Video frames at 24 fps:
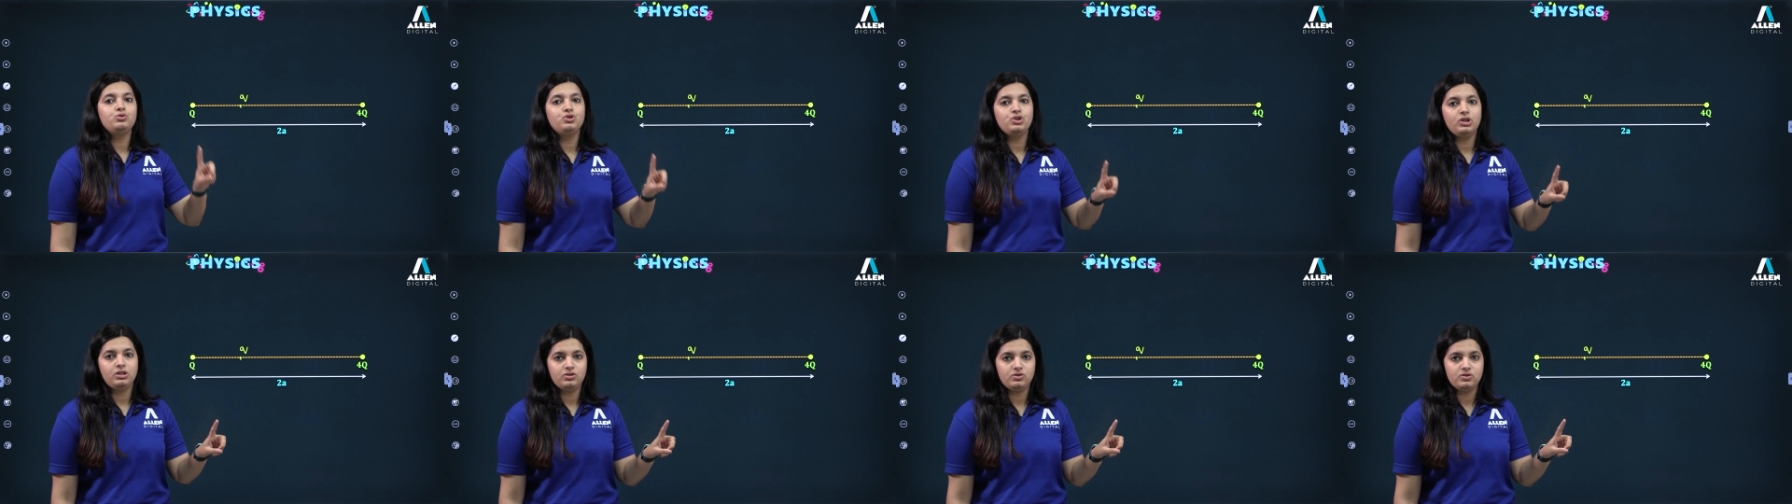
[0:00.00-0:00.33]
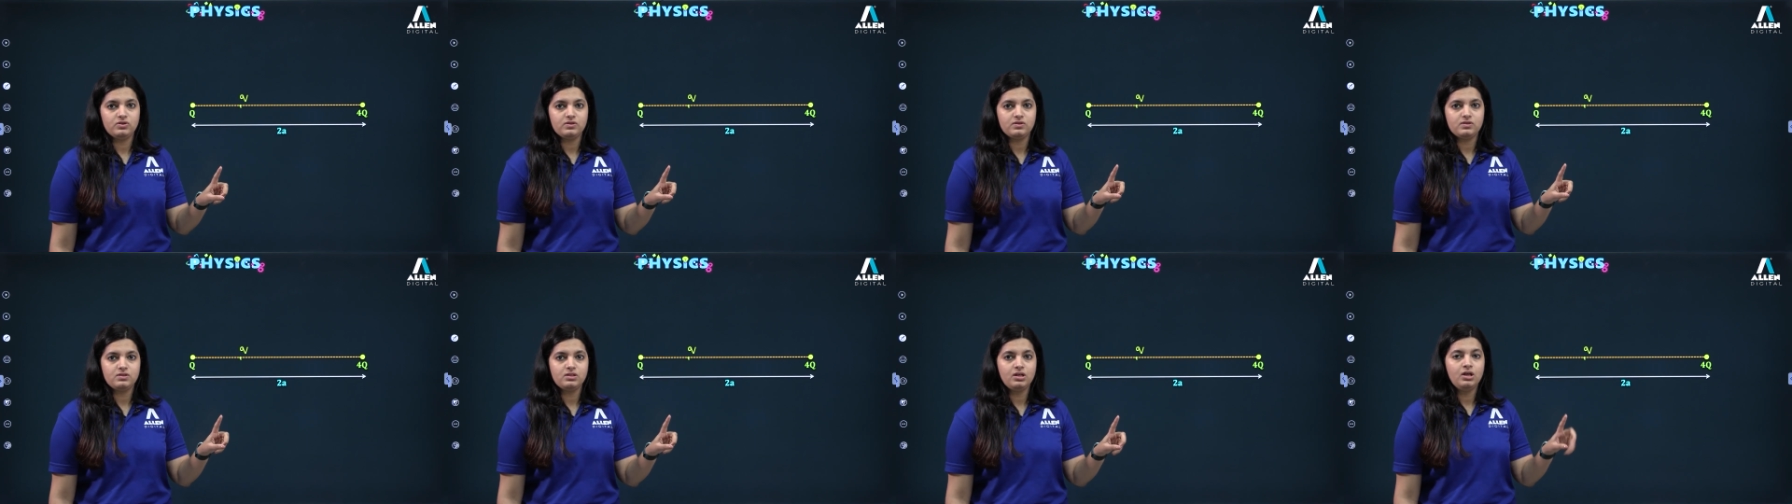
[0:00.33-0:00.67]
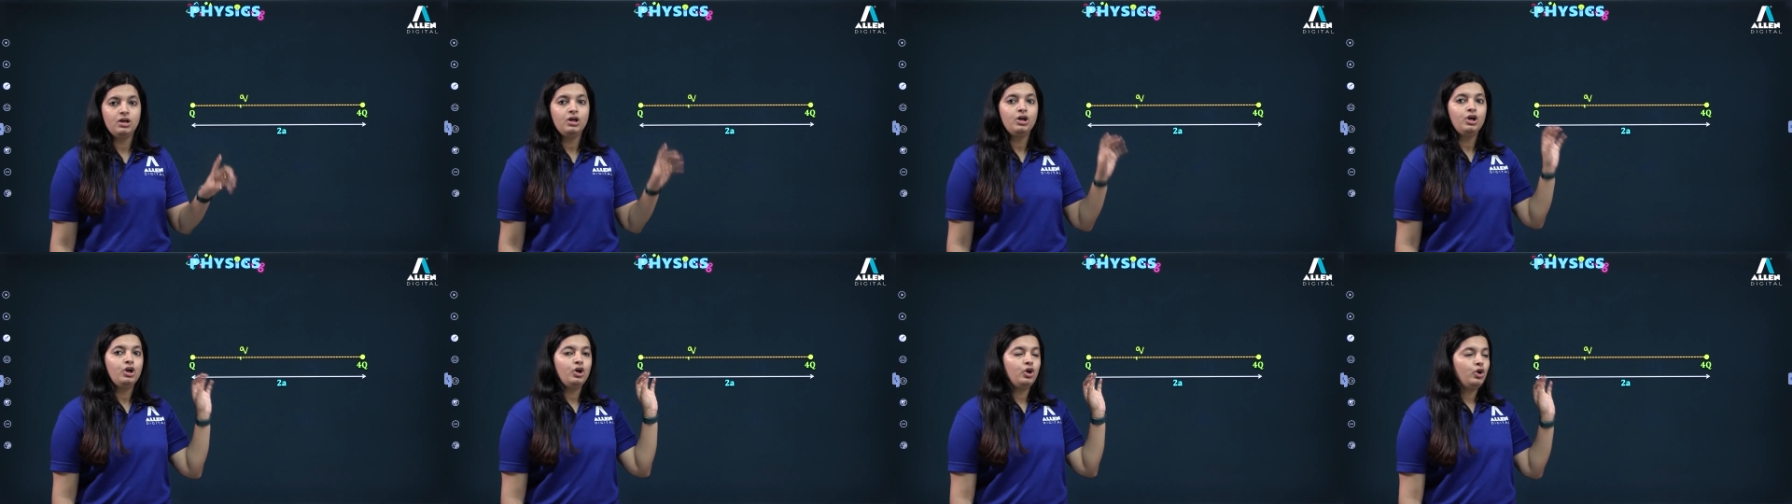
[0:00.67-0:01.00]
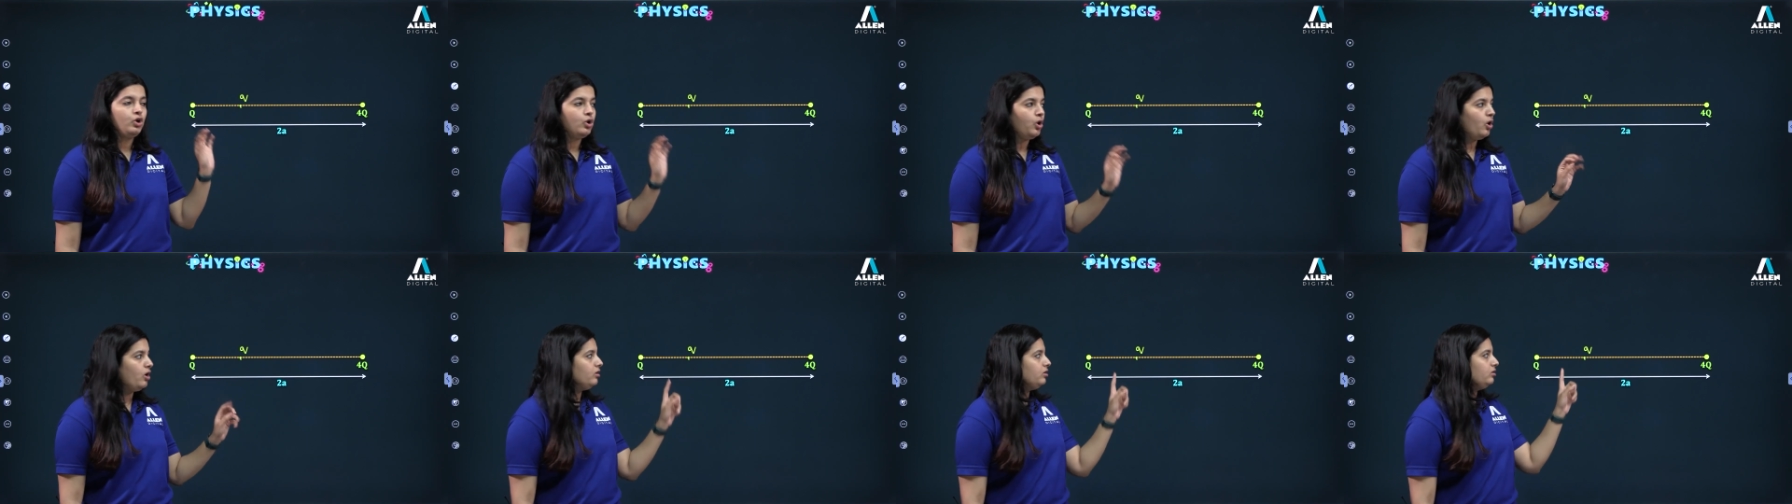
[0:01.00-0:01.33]
charges,
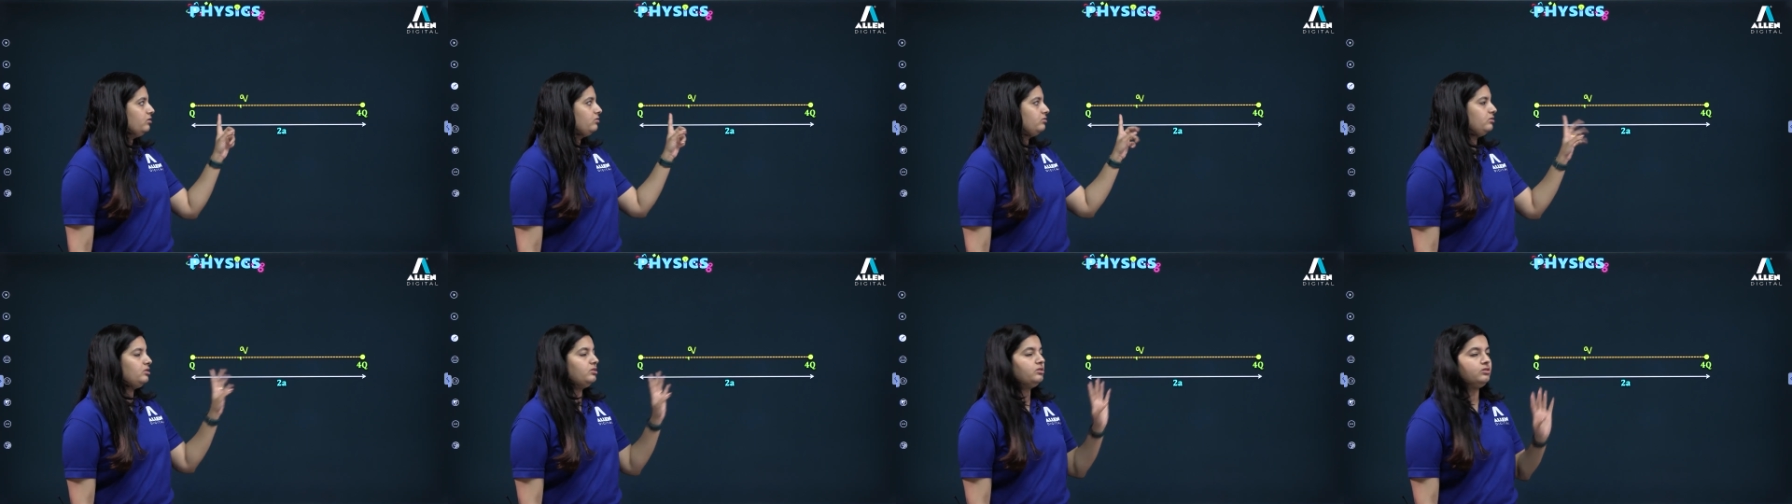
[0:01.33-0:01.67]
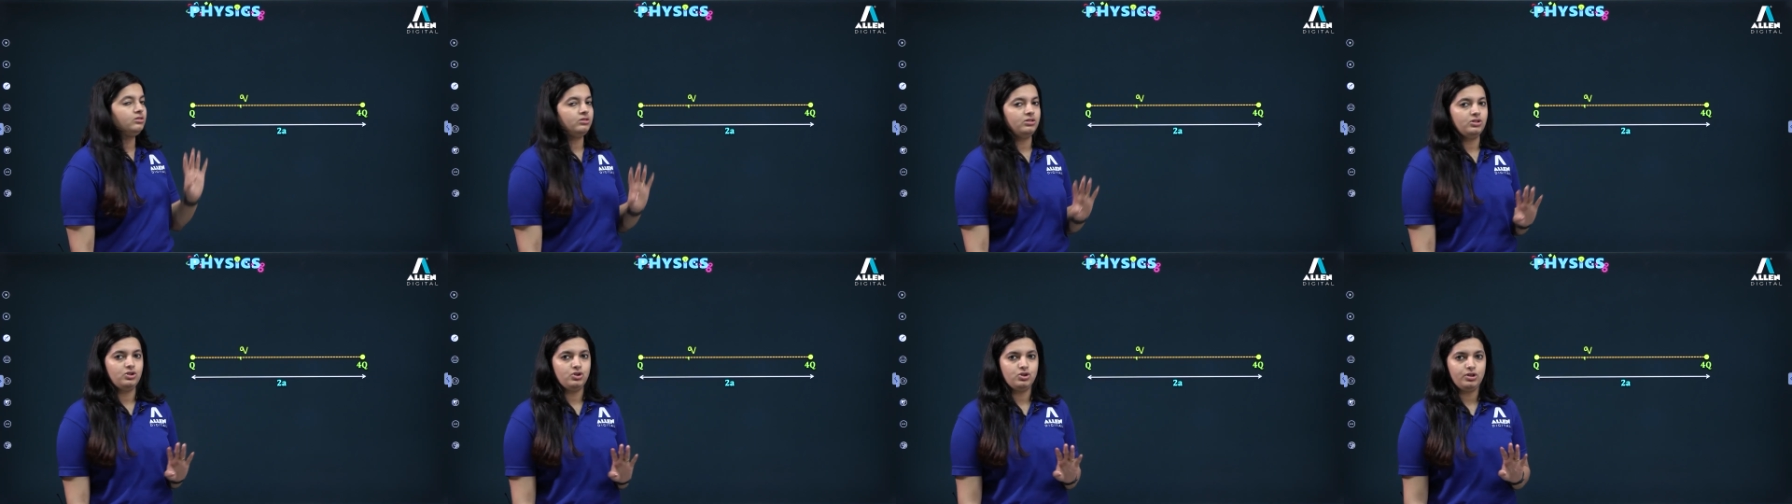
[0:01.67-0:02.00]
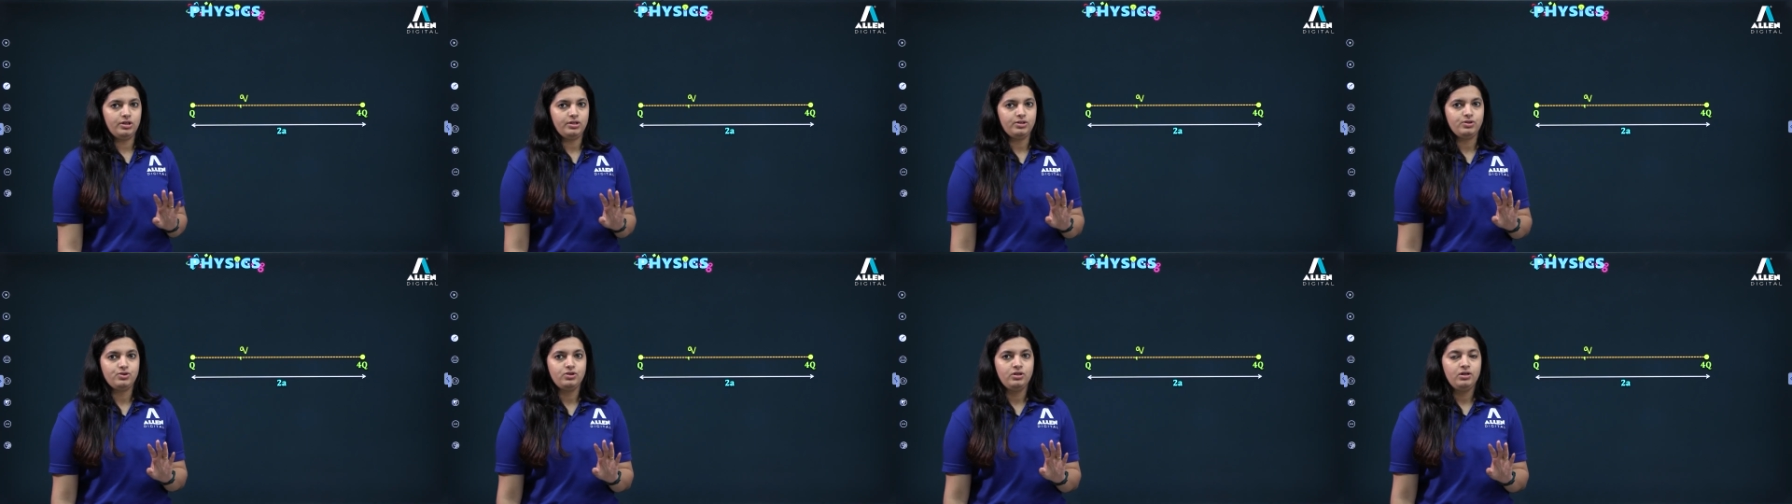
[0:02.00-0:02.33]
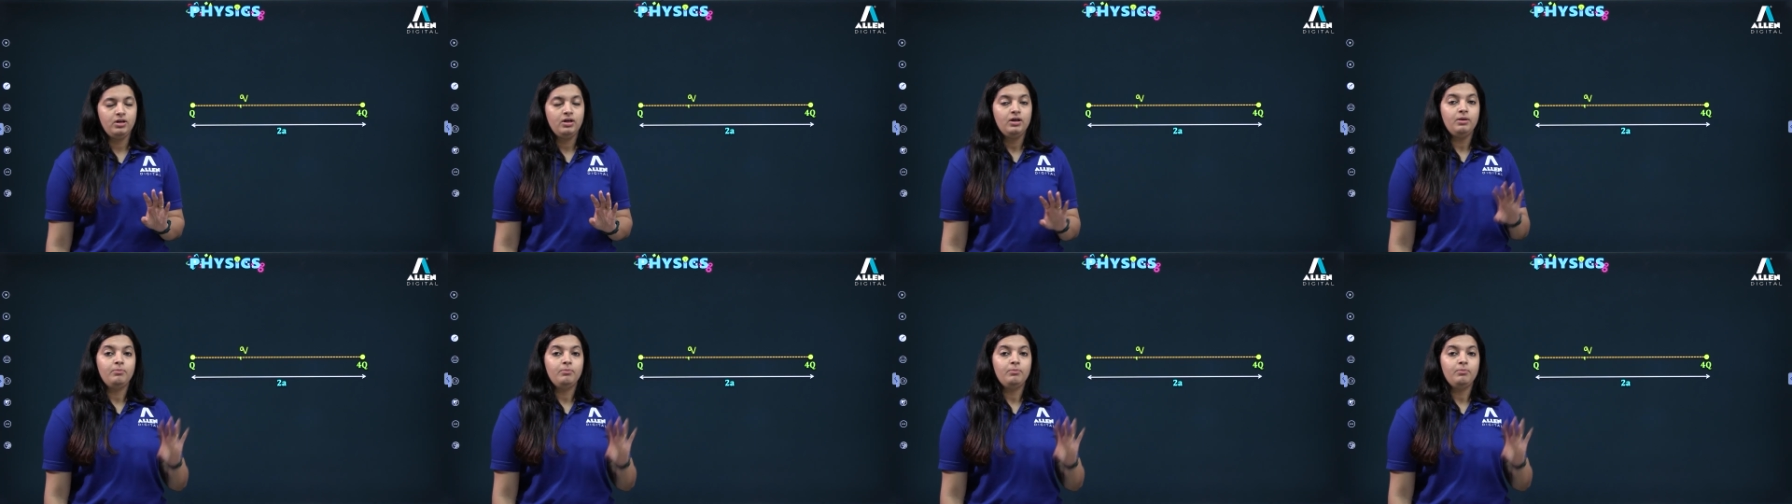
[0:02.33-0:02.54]
not the third charge.